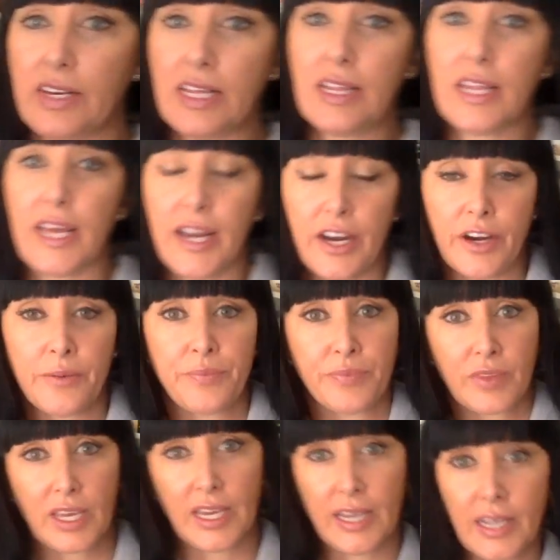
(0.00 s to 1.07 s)
it in there
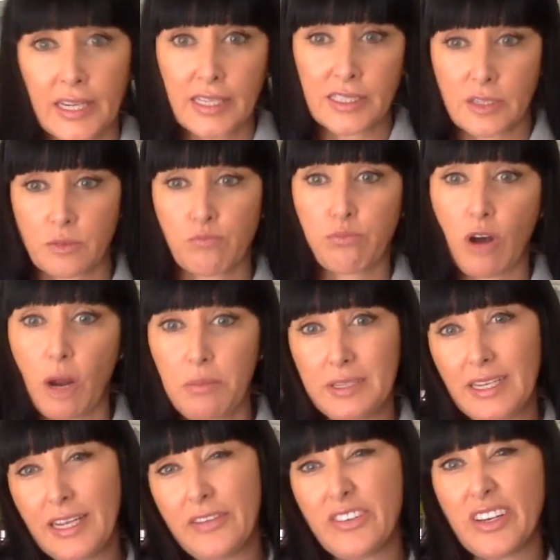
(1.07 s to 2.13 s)
and probably
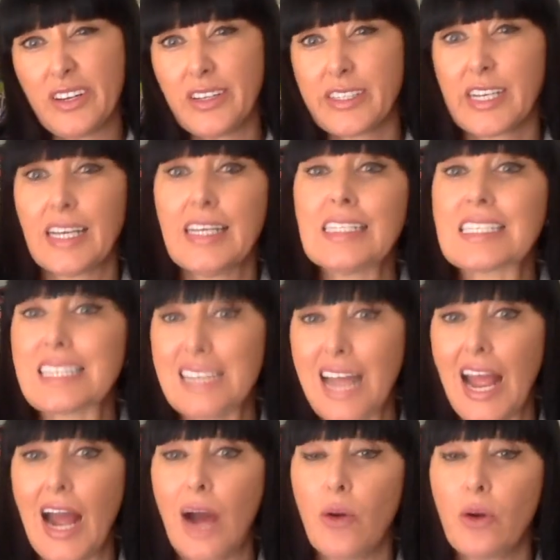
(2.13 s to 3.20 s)
leave it at least an
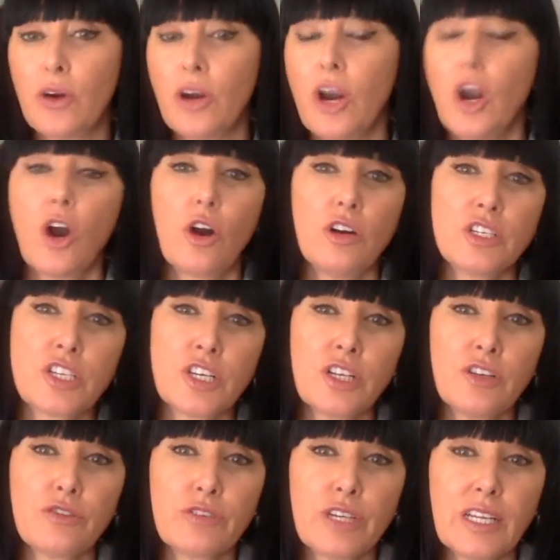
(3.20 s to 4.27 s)
hour or
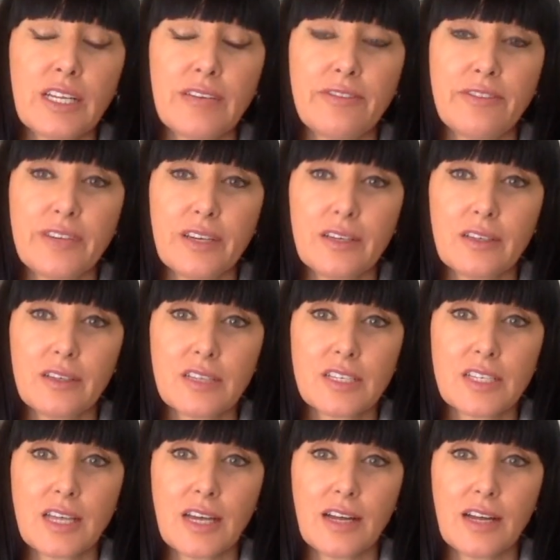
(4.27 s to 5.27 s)
until it really feels